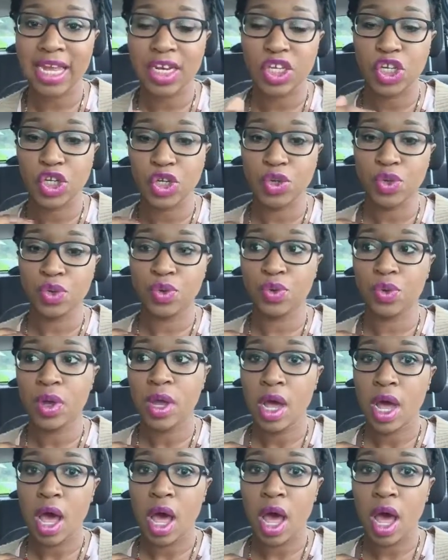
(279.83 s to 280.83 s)
do
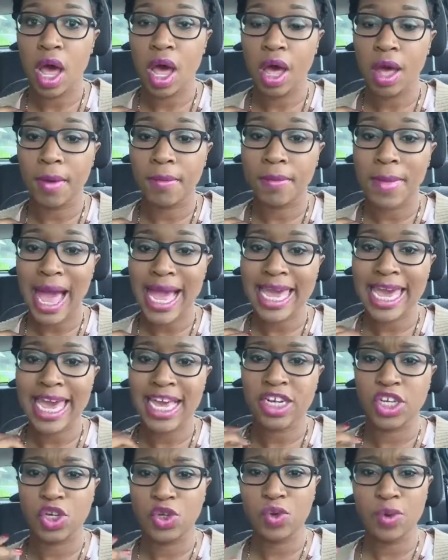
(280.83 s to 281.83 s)

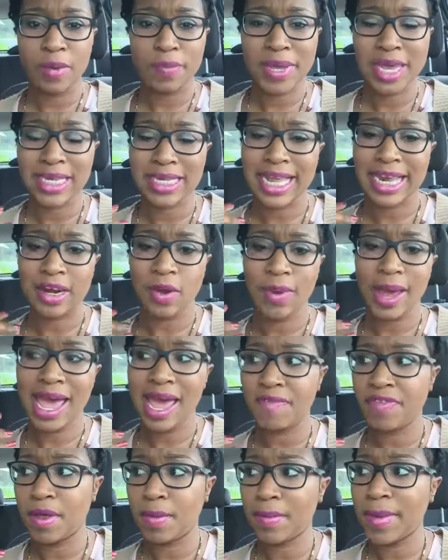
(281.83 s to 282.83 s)
it because I don't
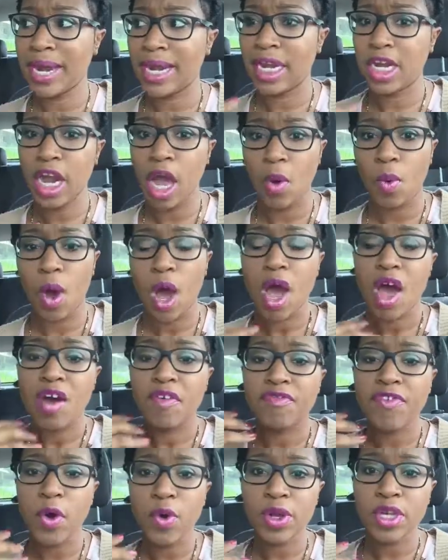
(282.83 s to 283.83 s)
have the money. No,
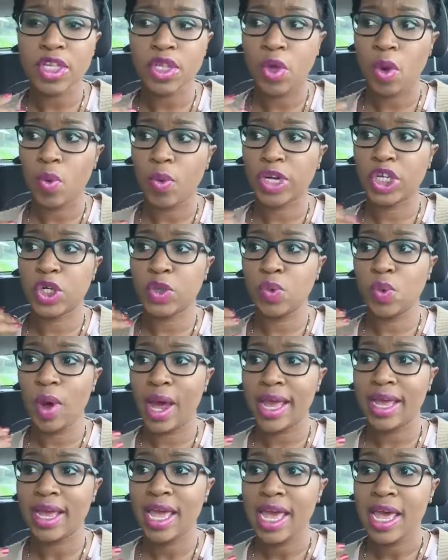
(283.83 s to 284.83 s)
focus on what you
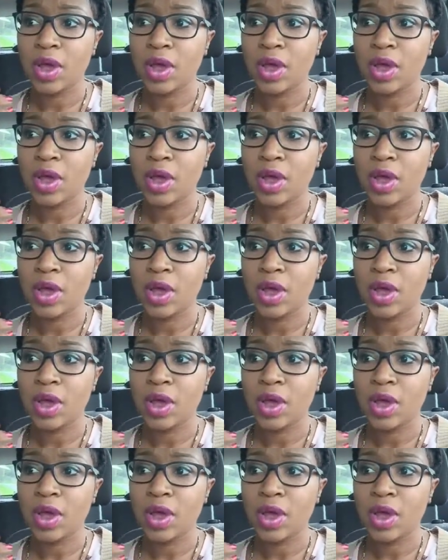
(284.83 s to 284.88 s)
want.